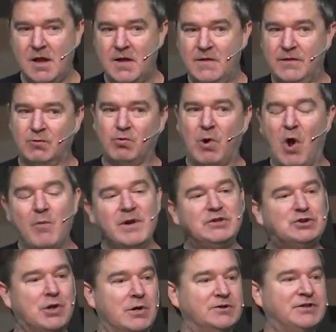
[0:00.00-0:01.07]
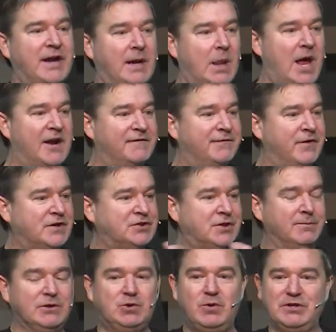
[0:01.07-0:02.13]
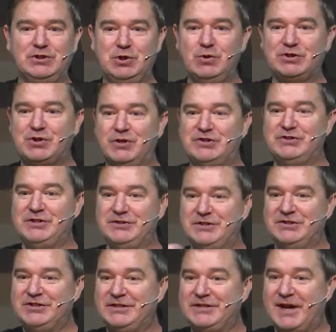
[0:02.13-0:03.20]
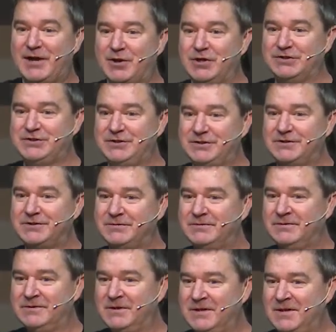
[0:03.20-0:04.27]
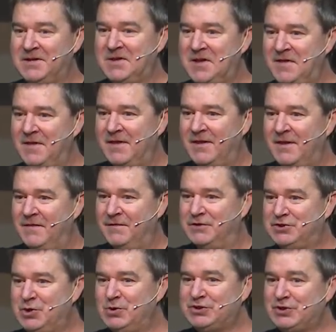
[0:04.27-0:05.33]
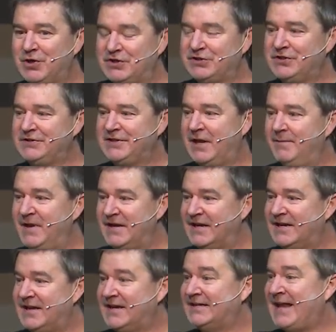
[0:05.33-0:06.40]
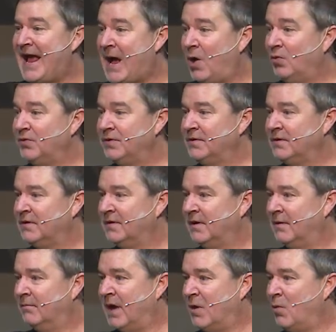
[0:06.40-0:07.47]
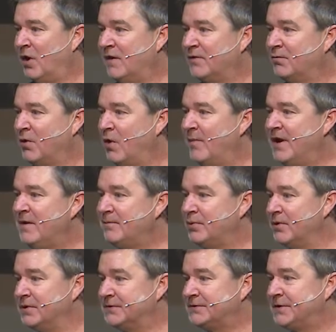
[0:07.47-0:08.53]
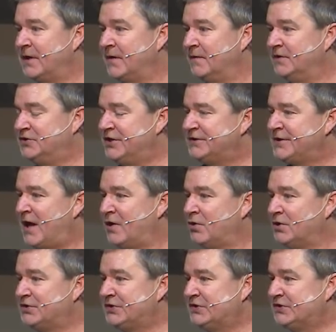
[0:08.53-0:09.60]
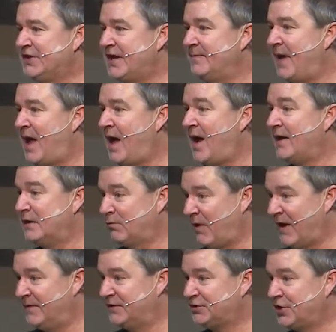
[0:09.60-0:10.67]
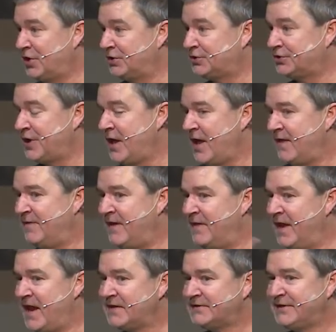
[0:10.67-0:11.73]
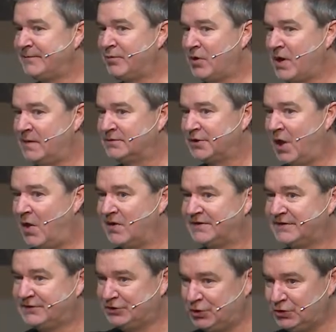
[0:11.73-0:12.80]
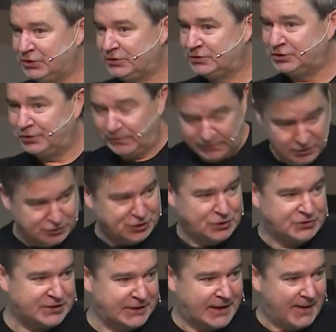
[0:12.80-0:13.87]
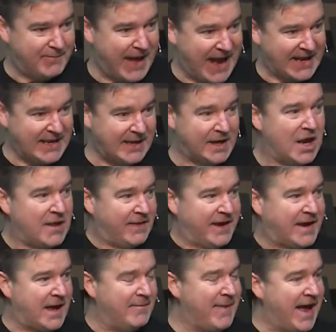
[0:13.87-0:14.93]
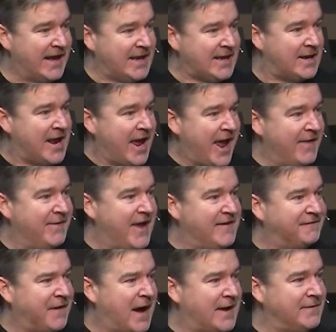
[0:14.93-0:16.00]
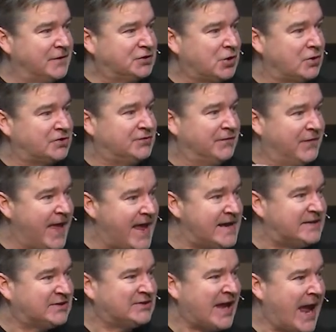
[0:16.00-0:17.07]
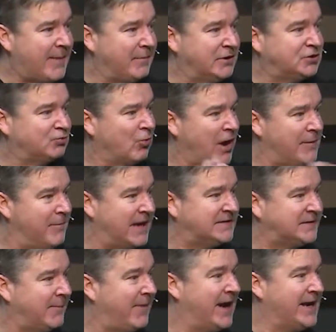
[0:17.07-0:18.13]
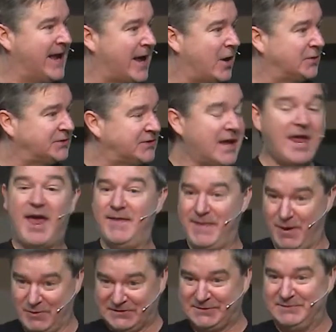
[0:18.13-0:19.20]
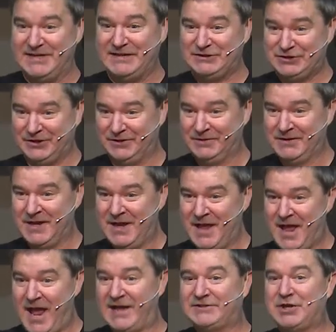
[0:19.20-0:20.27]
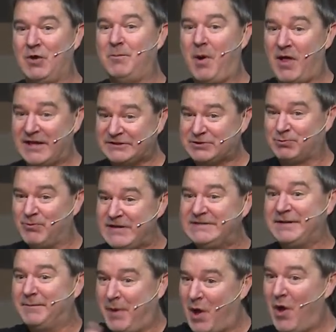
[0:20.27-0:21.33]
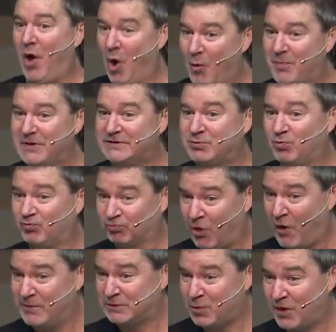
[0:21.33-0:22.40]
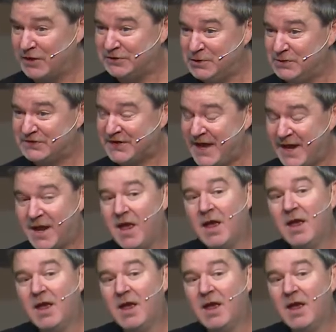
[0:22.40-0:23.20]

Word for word: The Roman church had a lot of friction between Jewish Christians and Gentile Christians. The Jewish Christians had been kicked out by one of the Roman emperors. The Gentile Christians stayed behind and ran the church. Then the next emperor comes along and says, Jew, You Jews can come back in. They come back in and they find the church they established run by somebody else, and there was some tension. And so that's the reason Paul opens Romans 1 and 2 and saying,